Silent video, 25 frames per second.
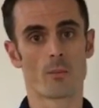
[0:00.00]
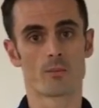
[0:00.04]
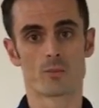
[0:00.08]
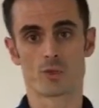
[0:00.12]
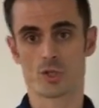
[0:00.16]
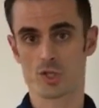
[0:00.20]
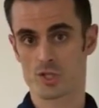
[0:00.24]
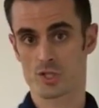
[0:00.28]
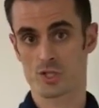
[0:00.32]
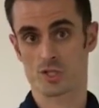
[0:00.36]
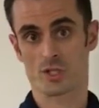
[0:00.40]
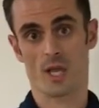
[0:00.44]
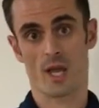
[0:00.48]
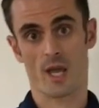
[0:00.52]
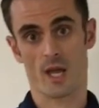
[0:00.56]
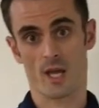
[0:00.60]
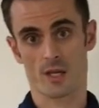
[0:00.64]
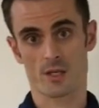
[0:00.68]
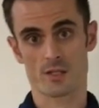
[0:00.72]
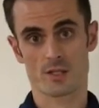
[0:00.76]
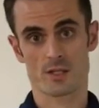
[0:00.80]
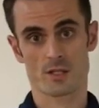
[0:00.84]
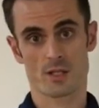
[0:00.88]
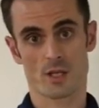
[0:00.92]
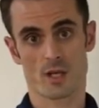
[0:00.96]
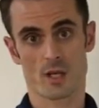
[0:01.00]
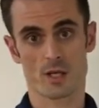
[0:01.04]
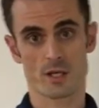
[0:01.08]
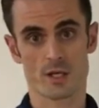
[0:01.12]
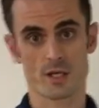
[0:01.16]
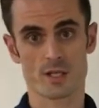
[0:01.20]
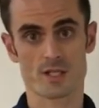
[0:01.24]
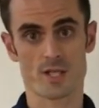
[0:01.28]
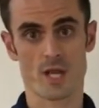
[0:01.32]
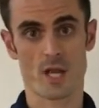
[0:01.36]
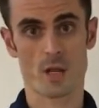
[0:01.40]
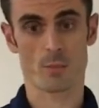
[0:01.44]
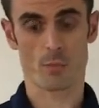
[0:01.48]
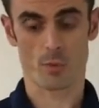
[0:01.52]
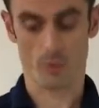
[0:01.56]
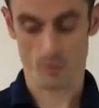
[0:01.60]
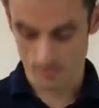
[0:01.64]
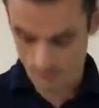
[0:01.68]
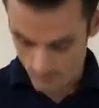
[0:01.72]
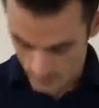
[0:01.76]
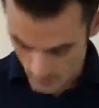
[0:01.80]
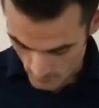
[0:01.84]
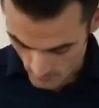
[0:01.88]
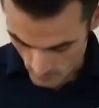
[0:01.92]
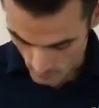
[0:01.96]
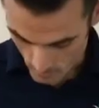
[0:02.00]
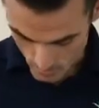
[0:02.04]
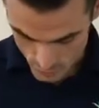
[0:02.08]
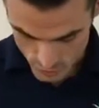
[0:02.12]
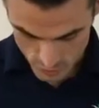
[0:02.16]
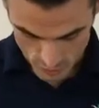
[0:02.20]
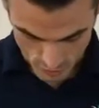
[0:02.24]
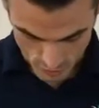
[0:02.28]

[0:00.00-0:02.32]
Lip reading: Just as an example, if you put